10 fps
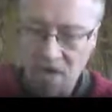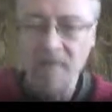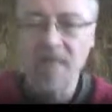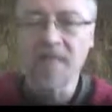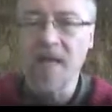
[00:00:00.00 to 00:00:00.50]

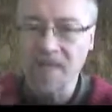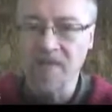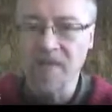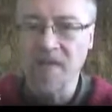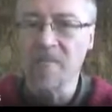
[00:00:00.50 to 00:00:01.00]
But as
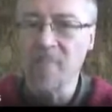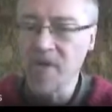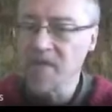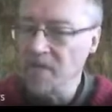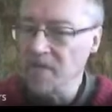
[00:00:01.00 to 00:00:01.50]
you say, a
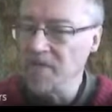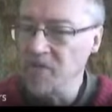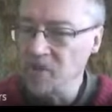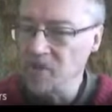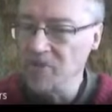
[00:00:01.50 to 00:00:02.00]
book is
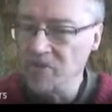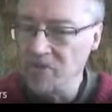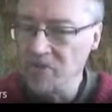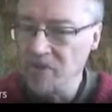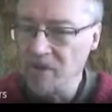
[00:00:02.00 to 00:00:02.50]
often
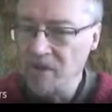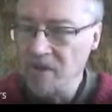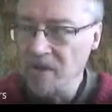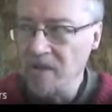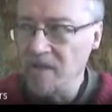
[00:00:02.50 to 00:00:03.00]
too
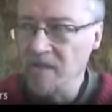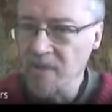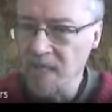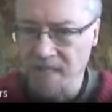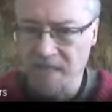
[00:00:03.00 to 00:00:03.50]

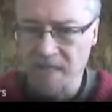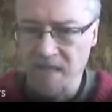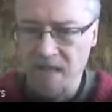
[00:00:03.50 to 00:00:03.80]
intimidating.